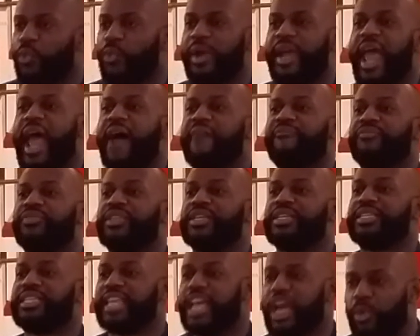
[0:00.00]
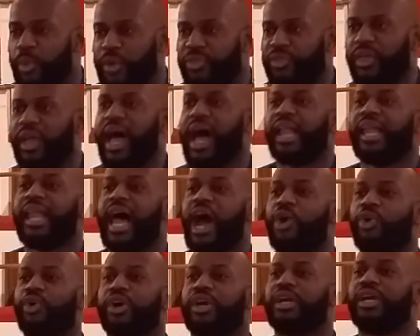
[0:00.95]
We have to deal with it,
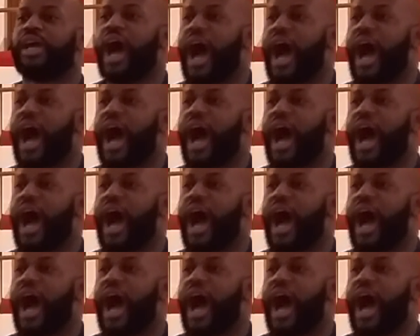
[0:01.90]
allow